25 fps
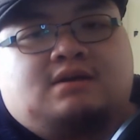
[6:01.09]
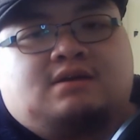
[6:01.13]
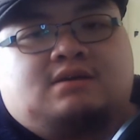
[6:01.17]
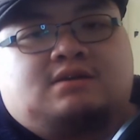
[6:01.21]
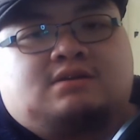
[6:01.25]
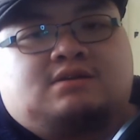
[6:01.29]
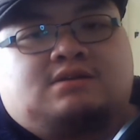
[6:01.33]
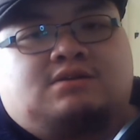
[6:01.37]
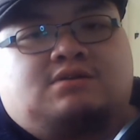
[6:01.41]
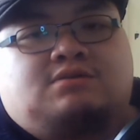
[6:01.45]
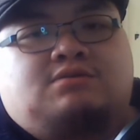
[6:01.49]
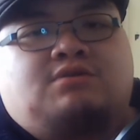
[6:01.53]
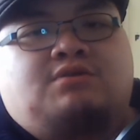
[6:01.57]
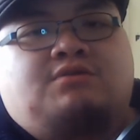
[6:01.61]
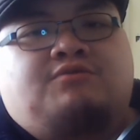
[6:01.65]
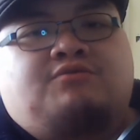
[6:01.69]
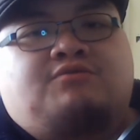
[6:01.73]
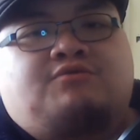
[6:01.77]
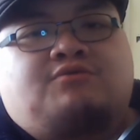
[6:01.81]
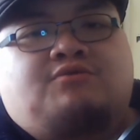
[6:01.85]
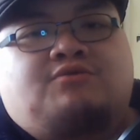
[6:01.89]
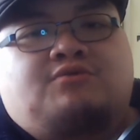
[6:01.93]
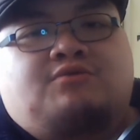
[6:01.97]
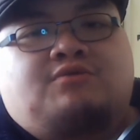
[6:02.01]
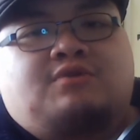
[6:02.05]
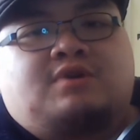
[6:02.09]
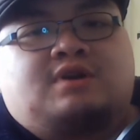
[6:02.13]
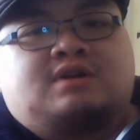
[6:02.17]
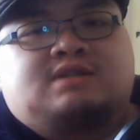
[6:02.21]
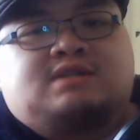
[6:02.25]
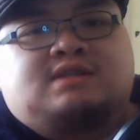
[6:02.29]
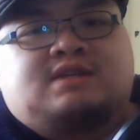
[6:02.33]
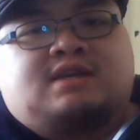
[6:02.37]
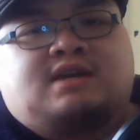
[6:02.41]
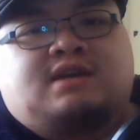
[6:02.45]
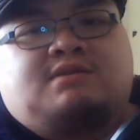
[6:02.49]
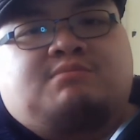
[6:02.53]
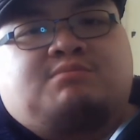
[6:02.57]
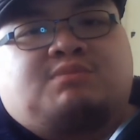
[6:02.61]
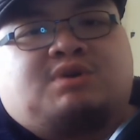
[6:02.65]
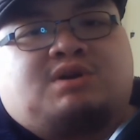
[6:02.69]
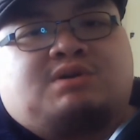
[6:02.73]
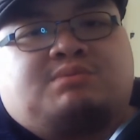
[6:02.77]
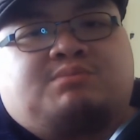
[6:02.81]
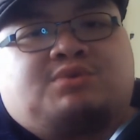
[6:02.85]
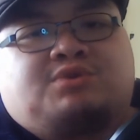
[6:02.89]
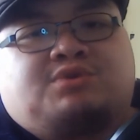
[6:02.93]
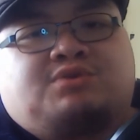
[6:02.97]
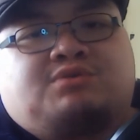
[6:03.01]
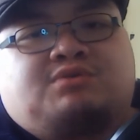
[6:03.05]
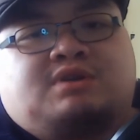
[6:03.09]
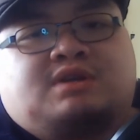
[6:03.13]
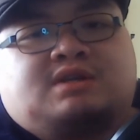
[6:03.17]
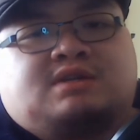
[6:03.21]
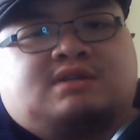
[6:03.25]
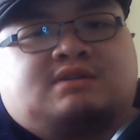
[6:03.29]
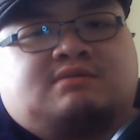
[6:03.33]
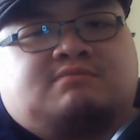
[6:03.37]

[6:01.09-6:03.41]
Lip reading: So overall, I'd say my mood is